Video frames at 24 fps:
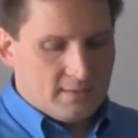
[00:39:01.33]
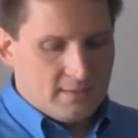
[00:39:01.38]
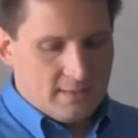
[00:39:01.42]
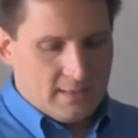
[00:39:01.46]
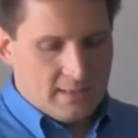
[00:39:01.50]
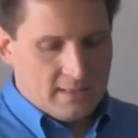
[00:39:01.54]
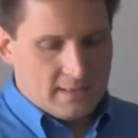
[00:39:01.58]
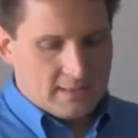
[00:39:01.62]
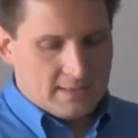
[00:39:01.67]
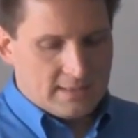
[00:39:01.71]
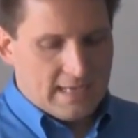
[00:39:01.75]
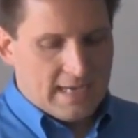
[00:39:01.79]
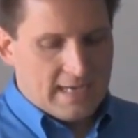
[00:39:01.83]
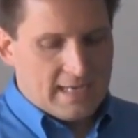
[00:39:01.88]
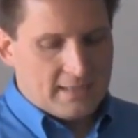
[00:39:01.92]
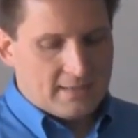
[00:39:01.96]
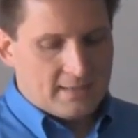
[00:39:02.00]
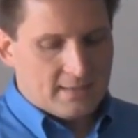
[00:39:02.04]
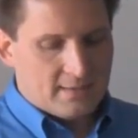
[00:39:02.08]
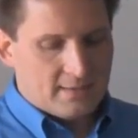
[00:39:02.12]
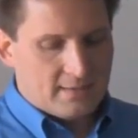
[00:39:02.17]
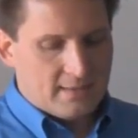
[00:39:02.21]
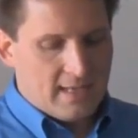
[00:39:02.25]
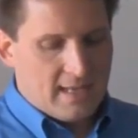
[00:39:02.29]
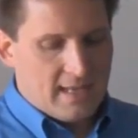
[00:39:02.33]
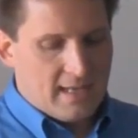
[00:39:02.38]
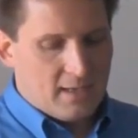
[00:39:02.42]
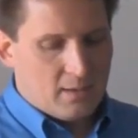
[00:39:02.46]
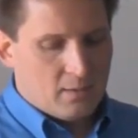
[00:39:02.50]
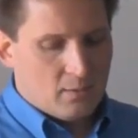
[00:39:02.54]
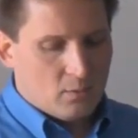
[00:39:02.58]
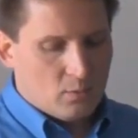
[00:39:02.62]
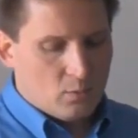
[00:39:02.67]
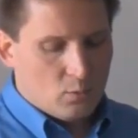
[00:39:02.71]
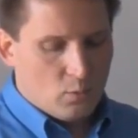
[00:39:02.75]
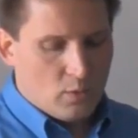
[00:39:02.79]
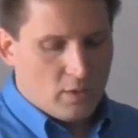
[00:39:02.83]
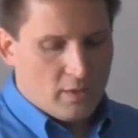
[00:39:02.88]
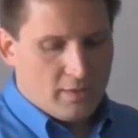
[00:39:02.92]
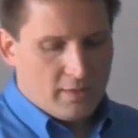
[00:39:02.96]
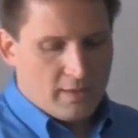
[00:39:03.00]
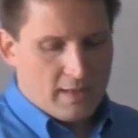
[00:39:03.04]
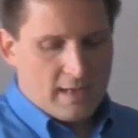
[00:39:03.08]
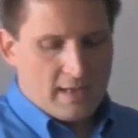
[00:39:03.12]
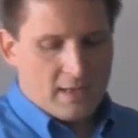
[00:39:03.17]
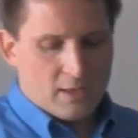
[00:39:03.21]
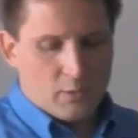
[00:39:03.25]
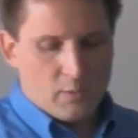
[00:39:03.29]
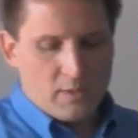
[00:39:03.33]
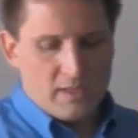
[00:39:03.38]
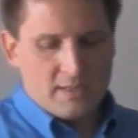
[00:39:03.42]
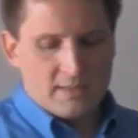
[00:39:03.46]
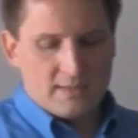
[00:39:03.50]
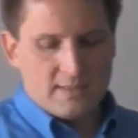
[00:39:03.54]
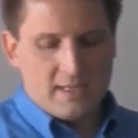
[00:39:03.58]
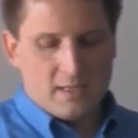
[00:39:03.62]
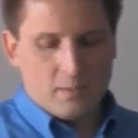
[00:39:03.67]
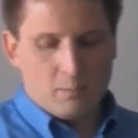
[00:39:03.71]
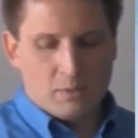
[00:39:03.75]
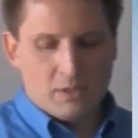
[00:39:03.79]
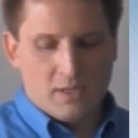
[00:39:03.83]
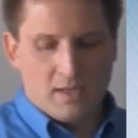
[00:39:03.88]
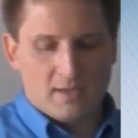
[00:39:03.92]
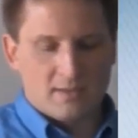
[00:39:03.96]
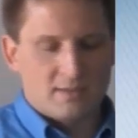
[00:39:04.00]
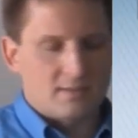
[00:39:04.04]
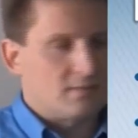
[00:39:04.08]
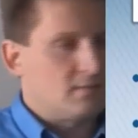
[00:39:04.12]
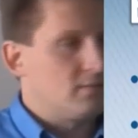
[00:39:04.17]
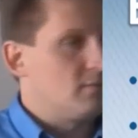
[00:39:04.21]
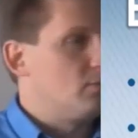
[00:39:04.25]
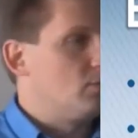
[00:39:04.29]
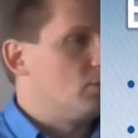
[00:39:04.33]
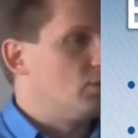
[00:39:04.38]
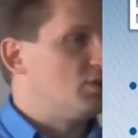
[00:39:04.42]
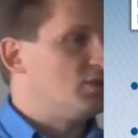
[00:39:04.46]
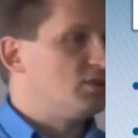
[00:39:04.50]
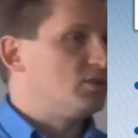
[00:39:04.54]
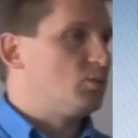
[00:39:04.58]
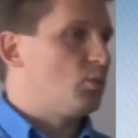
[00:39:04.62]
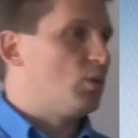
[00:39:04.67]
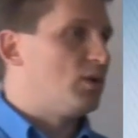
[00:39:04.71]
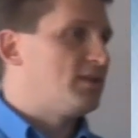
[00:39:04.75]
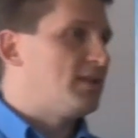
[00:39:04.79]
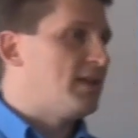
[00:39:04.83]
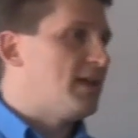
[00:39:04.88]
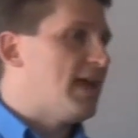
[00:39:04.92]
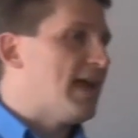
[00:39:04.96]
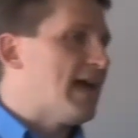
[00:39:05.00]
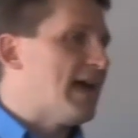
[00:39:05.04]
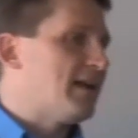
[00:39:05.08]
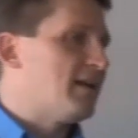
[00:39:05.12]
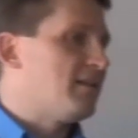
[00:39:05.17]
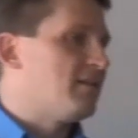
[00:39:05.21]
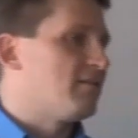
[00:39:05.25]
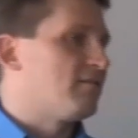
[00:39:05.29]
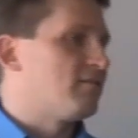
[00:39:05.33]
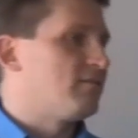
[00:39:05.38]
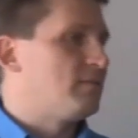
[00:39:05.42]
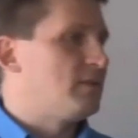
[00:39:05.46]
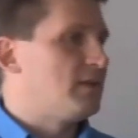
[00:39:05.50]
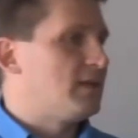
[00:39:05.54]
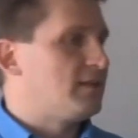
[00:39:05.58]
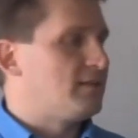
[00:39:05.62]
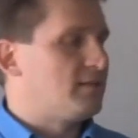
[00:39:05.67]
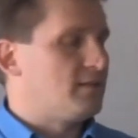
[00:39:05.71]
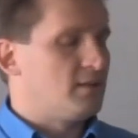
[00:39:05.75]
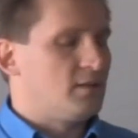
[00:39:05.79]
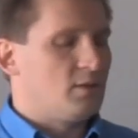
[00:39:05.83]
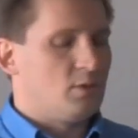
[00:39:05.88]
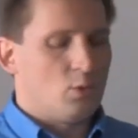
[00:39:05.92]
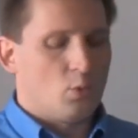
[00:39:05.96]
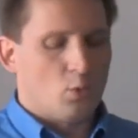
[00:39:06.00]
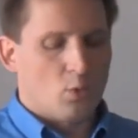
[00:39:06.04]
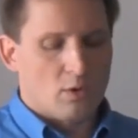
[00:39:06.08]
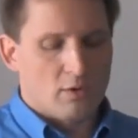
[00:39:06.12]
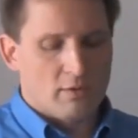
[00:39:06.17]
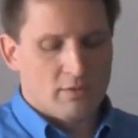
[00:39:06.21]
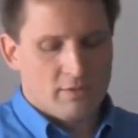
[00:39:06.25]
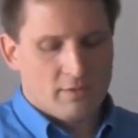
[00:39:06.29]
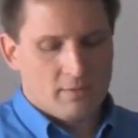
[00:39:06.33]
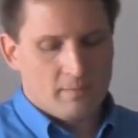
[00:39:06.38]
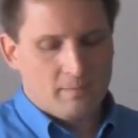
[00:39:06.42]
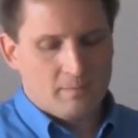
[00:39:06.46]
They decided to stay with Green Sand Plus, which is what they had at the north,